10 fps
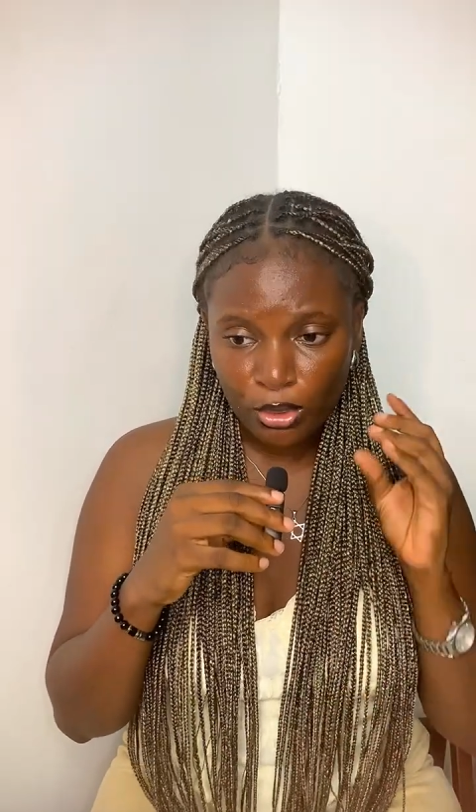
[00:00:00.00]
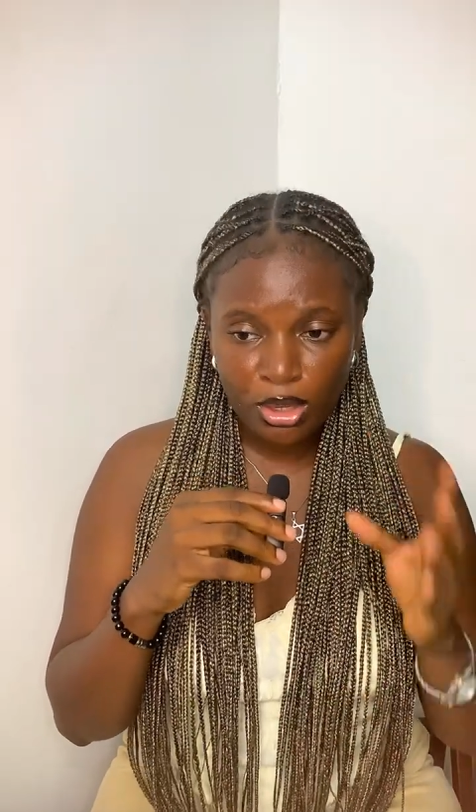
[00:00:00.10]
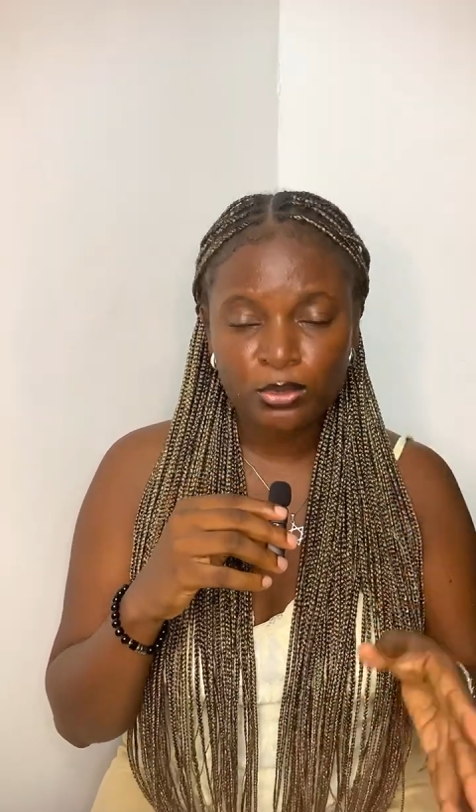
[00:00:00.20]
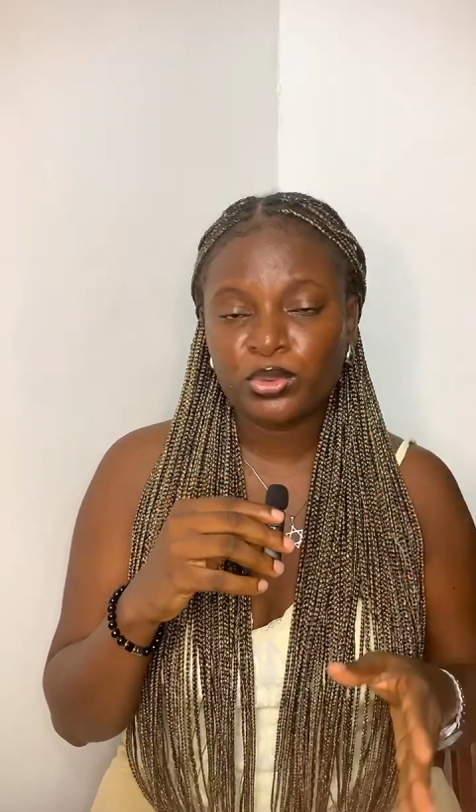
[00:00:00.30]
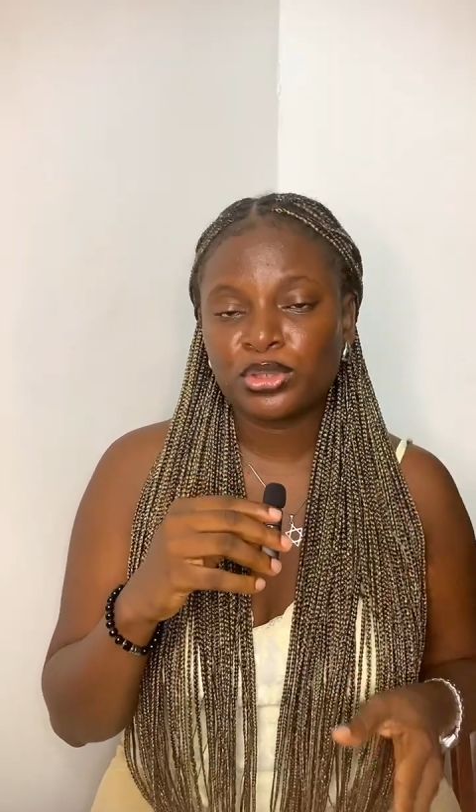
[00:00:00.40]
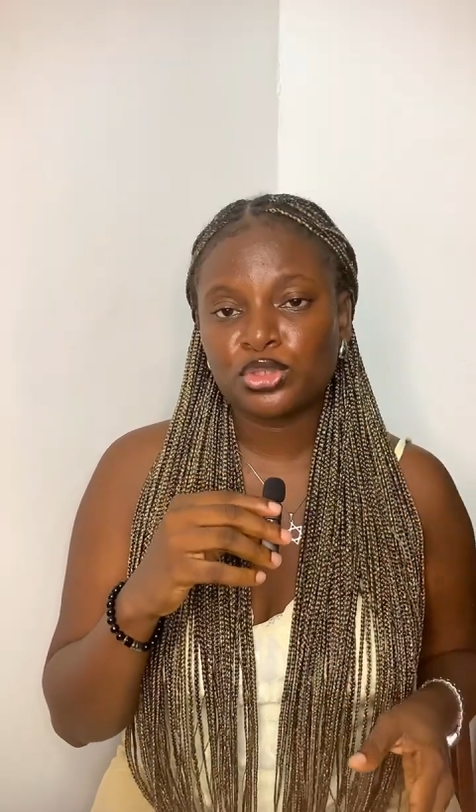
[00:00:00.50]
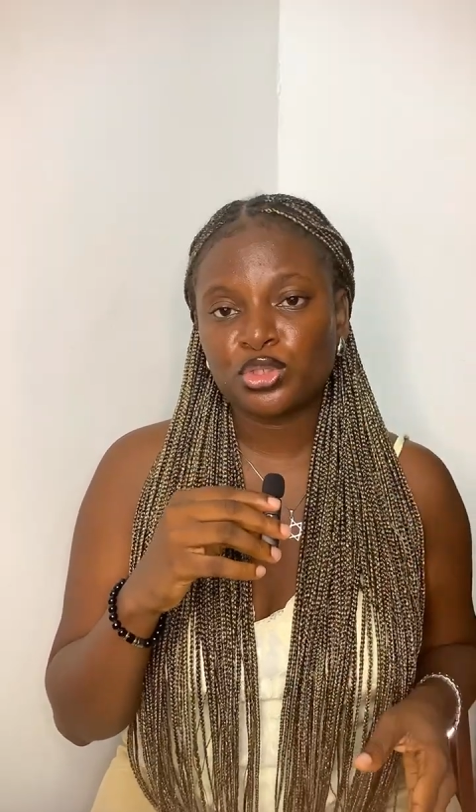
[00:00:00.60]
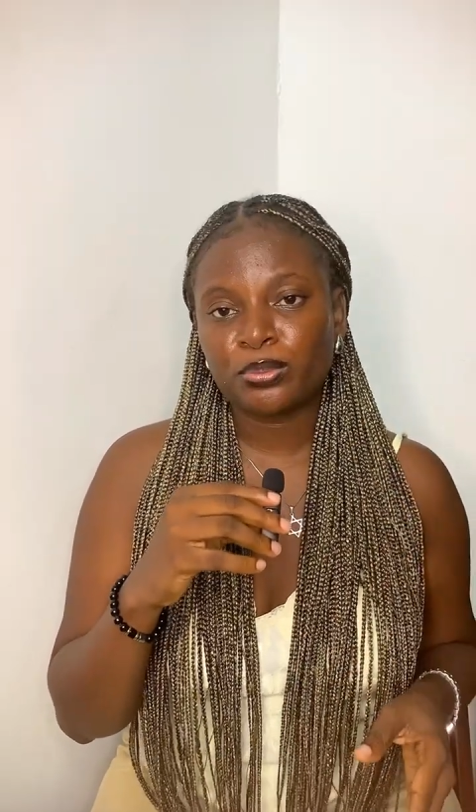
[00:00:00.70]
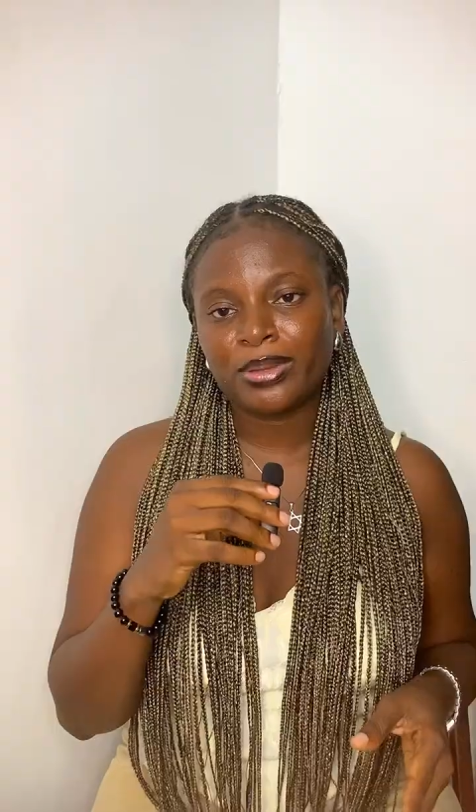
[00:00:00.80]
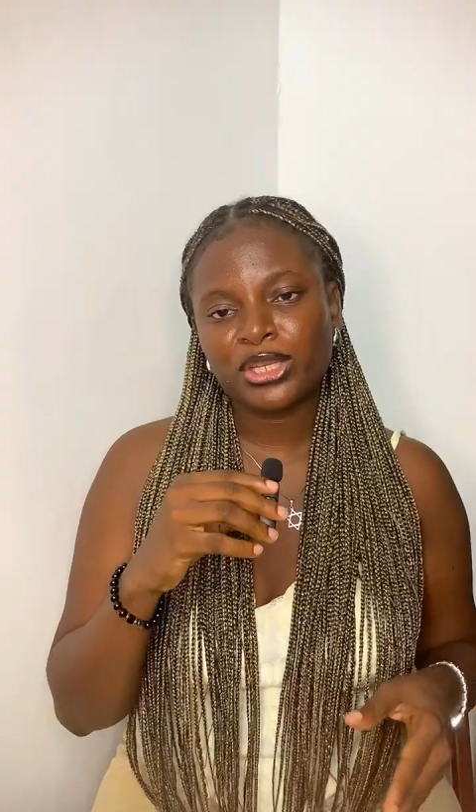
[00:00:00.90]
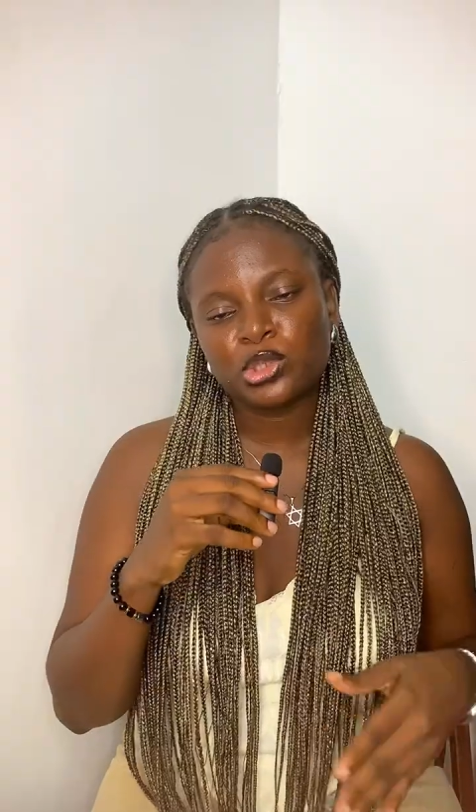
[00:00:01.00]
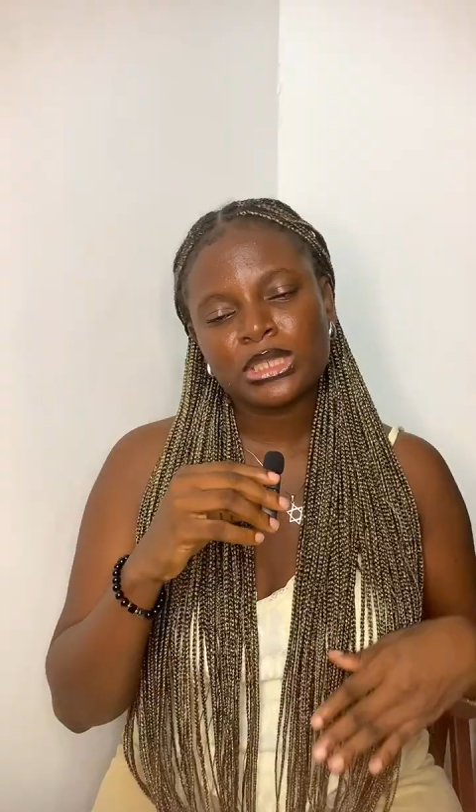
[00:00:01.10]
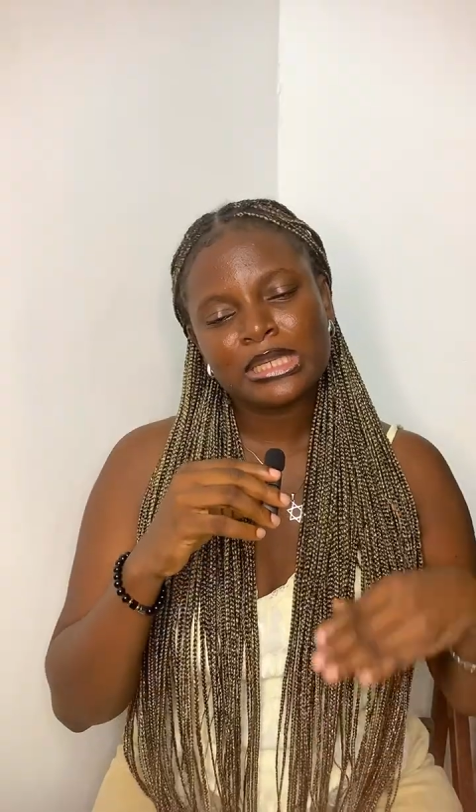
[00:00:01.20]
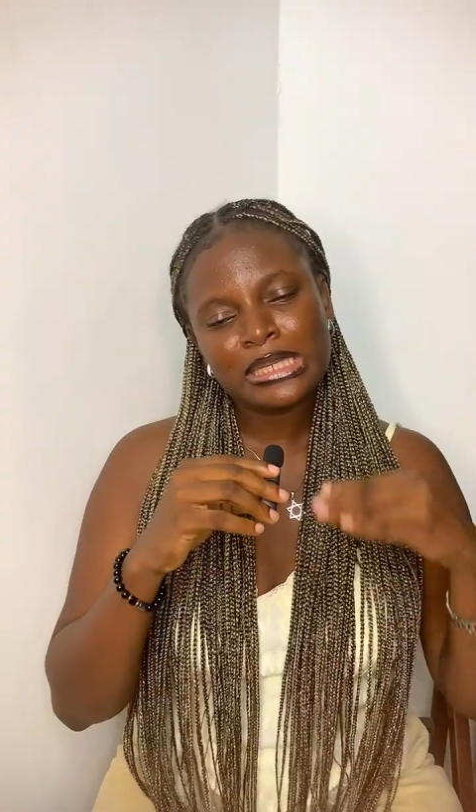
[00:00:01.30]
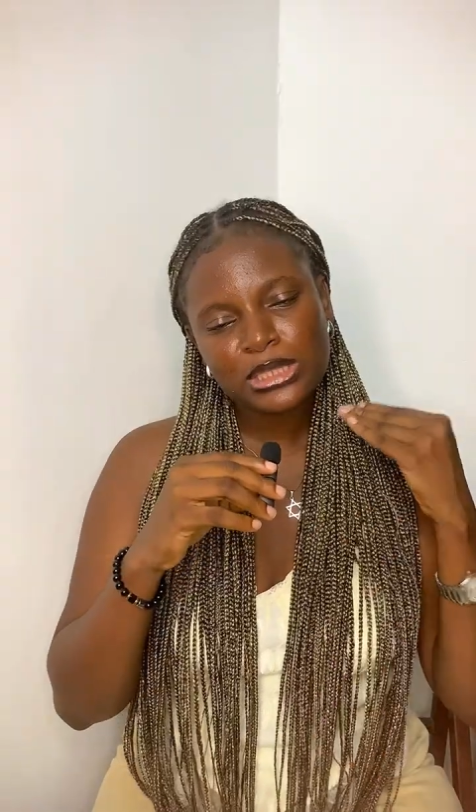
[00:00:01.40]
come with the job, and you
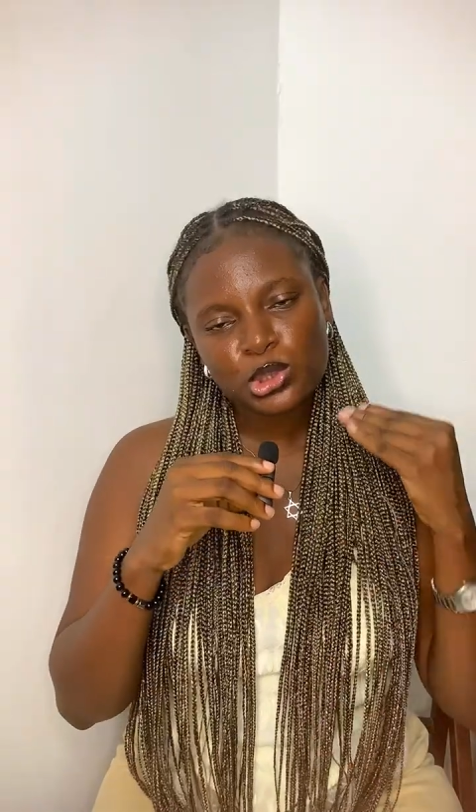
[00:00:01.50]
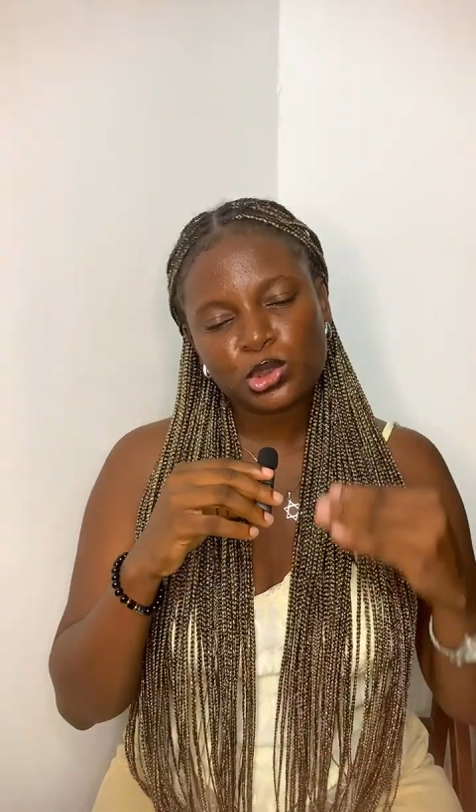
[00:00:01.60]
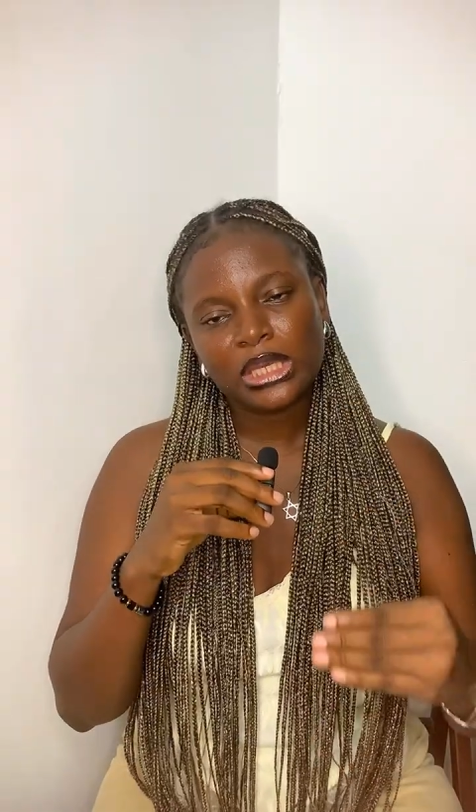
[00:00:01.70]
need to